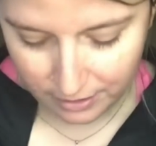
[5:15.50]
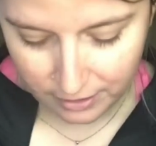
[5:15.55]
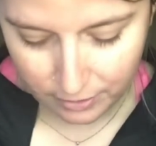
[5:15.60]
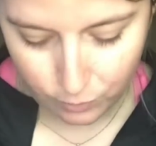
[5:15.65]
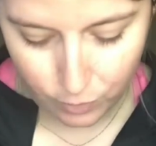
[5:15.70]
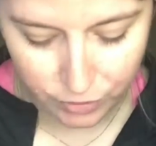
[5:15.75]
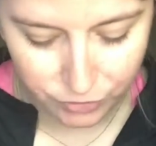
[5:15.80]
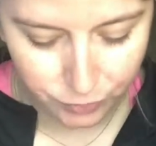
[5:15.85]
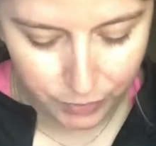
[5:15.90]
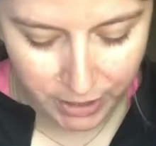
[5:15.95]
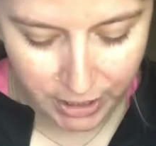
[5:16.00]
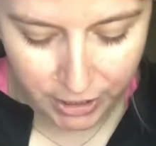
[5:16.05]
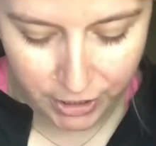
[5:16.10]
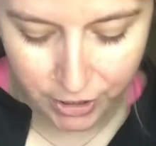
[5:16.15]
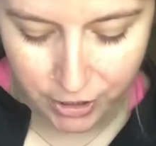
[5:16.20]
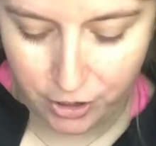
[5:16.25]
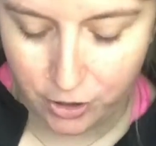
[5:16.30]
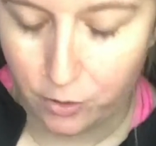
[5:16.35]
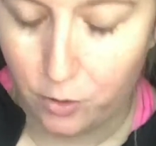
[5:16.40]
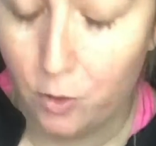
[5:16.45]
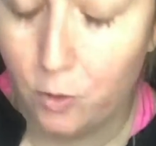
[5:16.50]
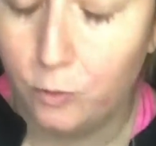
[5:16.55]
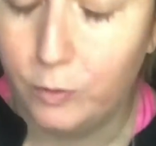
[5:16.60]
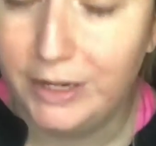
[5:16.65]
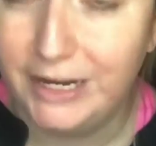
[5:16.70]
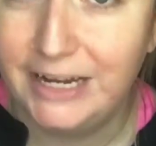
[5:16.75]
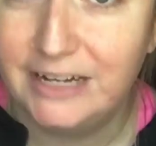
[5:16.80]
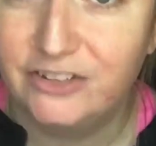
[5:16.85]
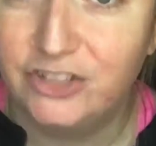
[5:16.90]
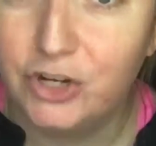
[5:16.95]
What do we need to do?
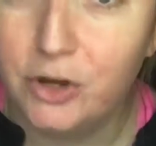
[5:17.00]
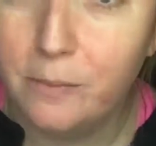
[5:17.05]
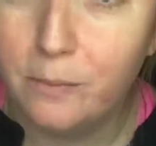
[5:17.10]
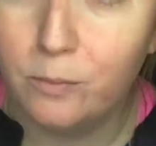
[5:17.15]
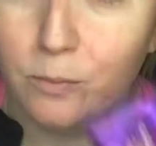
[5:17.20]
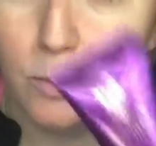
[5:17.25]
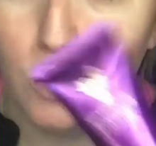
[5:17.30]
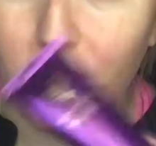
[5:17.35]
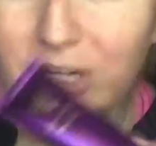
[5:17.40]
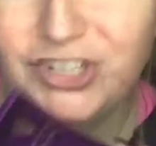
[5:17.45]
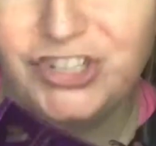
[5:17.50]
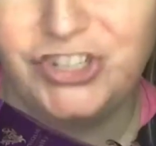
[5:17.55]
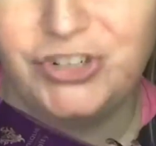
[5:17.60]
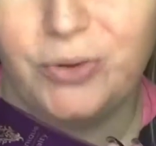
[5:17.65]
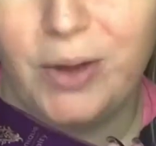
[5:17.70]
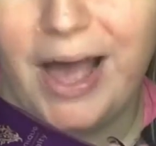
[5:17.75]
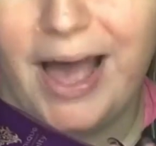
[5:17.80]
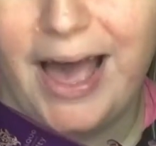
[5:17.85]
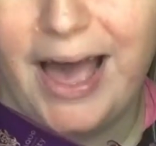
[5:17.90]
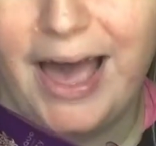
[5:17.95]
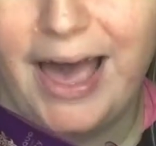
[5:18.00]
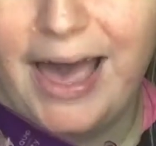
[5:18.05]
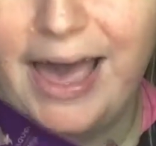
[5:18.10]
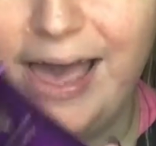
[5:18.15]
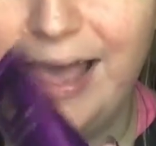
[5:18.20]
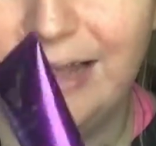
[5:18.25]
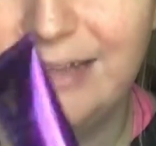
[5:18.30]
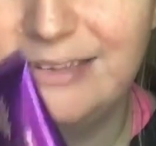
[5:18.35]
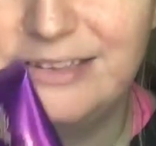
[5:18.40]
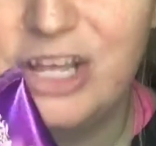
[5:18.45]
We need to
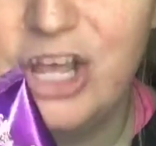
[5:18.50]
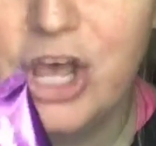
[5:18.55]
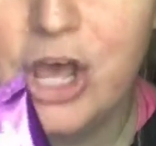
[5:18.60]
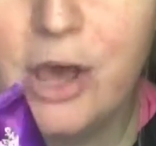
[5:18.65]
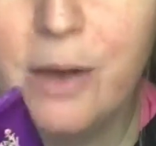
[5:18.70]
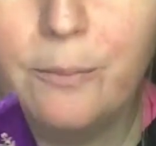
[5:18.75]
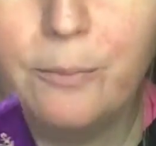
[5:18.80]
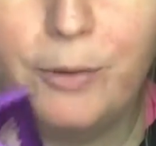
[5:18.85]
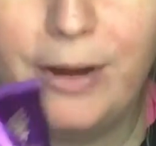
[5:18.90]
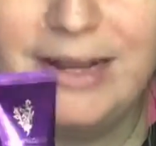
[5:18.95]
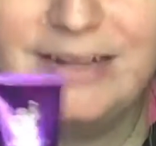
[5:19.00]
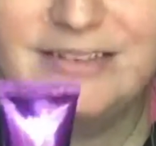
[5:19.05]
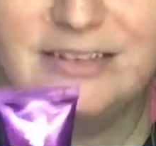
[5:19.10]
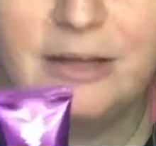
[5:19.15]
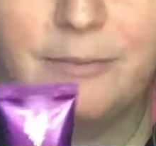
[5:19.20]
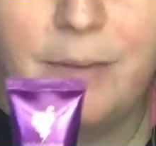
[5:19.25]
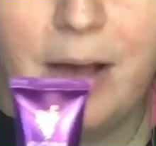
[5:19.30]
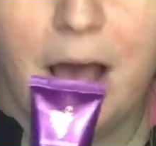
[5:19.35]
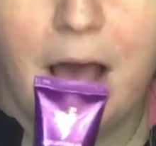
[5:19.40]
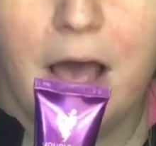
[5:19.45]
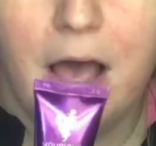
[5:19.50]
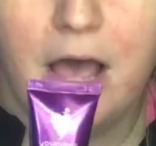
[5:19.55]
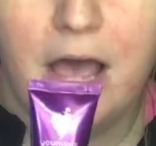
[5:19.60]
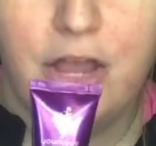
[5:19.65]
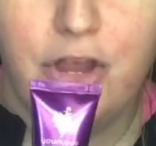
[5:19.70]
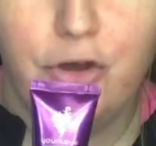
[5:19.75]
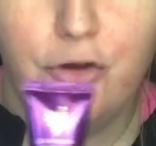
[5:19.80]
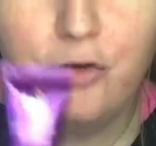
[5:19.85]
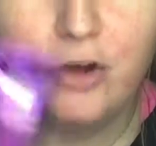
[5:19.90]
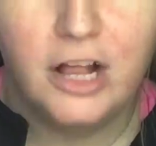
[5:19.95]
moisturize. Bring some,
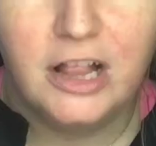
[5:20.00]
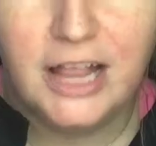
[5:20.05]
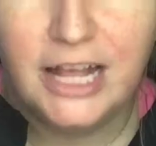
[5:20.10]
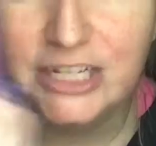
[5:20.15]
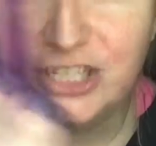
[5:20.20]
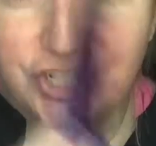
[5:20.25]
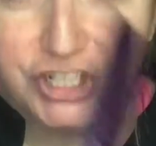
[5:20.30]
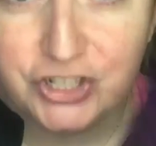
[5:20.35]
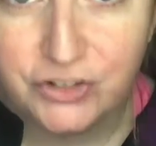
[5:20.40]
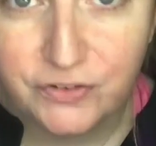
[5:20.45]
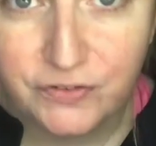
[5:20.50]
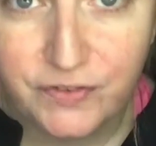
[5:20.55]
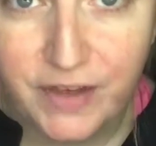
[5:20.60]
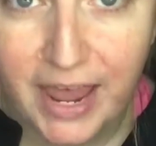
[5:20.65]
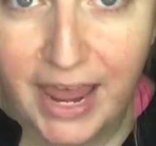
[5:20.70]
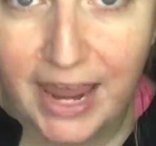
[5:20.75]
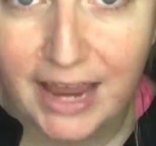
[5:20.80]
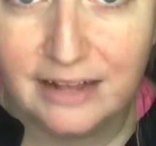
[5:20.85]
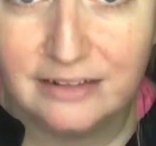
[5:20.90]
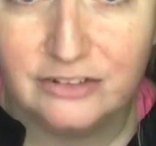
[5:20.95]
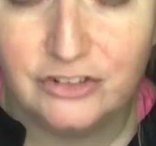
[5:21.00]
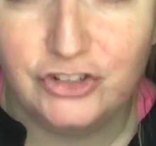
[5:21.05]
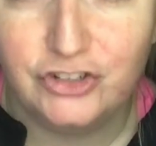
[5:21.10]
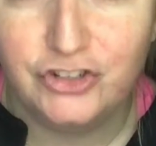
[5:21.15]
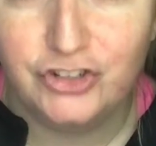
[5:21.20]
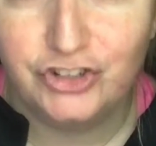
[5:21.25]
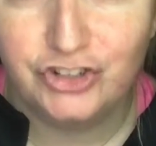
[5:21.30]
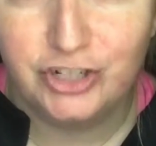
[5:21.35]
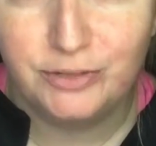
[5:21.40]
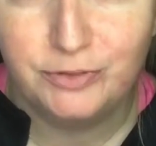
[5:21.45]
you cleansed your face, you
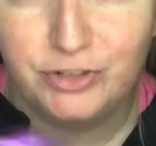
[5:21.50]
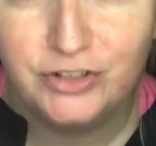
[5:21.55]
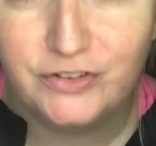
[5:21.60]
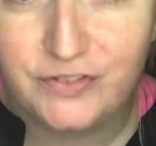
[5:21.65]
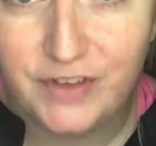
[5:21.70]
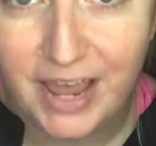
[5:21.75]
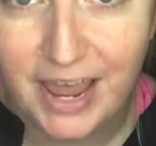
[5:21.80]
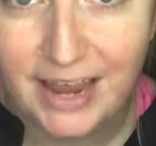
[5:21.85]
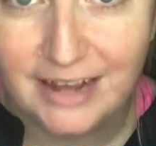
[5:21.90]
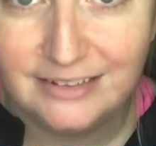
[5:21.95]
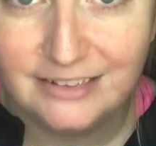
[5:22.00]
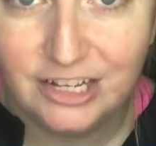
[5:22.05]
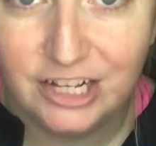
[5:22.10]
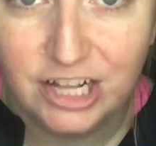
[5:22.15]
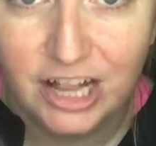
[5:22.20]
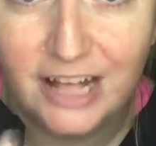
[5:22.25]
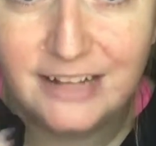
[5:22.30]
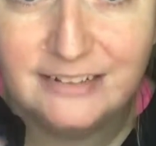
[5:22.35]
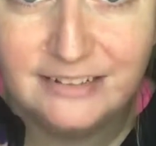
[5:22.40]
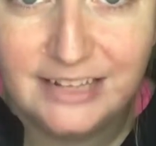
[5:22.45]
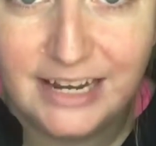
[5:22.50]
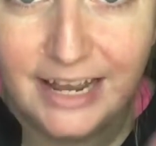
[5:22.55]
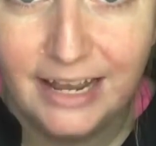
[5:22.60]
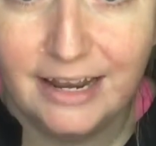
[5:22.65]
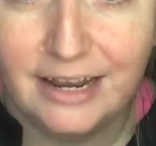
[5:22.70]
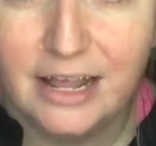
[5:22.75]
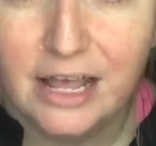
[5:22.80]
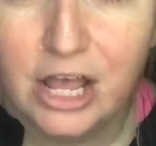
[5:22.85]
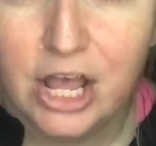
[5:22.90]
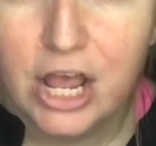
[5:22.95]
stripped your face, you cleansed
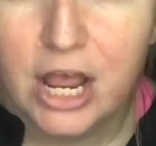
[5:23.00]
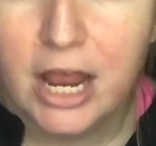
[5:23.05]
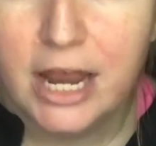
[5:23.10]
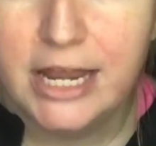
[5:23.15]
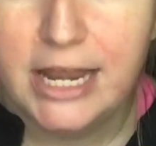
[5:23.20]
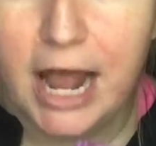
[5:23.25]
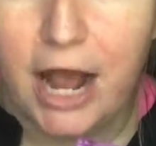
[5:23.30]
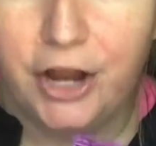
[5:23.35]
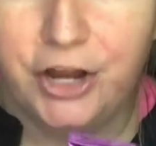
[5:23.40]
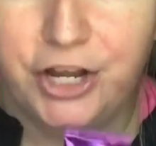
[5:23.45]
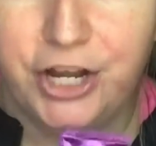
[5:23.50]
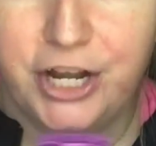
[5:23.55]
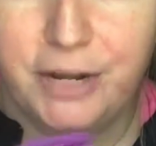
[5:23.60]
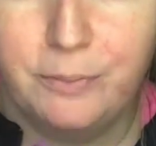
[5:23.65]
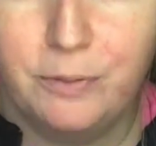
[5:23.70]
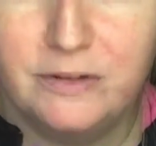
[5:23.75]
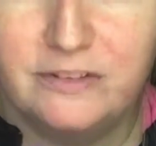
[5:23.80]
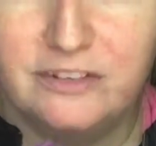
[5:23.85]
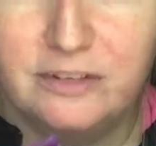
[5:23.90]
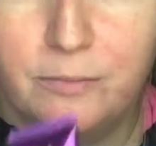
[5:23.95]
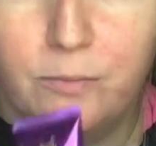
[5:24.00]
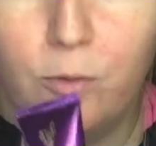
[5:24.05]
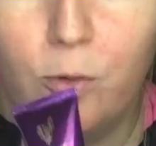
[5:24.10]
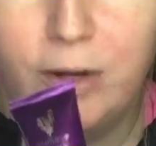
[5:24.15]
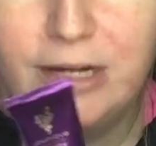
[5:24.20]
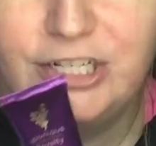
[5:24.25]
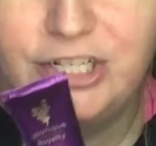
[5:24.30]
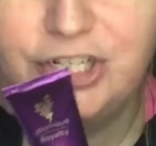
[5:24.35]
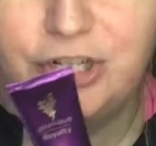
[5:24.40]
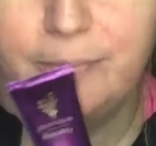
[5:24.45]
it. Now you need to put some
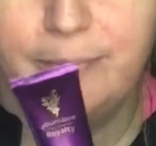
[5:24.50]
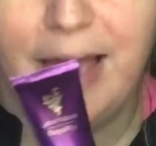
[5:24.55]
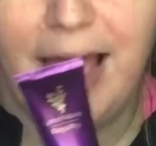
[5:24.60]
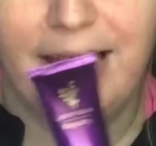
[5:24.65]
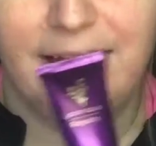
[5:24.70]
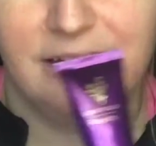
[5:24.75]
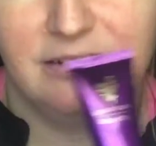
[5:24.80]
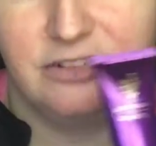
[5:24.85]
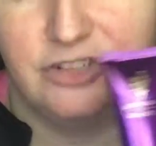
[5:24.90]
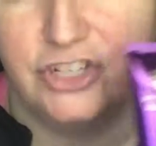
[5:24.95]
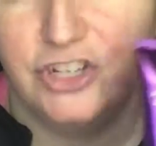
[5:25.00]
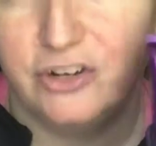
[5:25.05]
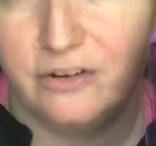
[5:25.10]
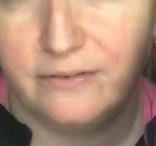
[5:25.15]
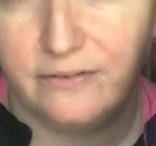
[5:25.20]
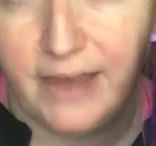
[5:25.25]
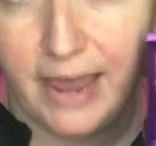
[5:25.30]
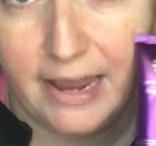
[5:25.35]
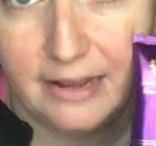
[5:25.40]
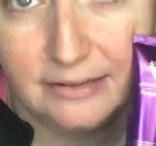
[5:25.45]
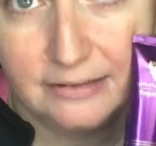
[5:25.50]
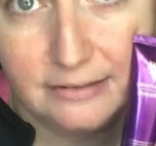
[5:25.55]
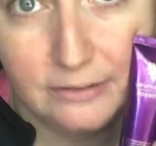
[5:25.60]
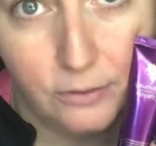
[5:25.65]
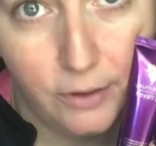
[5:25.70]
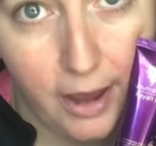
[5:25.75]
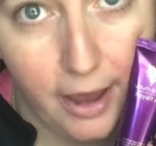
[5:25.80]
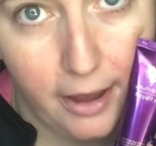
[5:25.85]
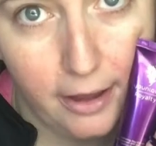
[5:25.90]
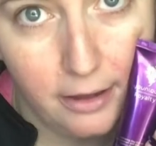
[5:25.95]
moisture back into your face,
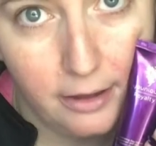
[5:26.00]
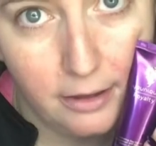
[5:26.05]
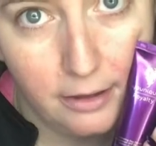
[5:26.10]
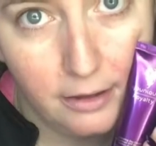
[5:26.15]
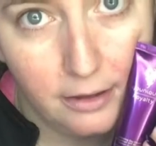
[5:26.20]
okay?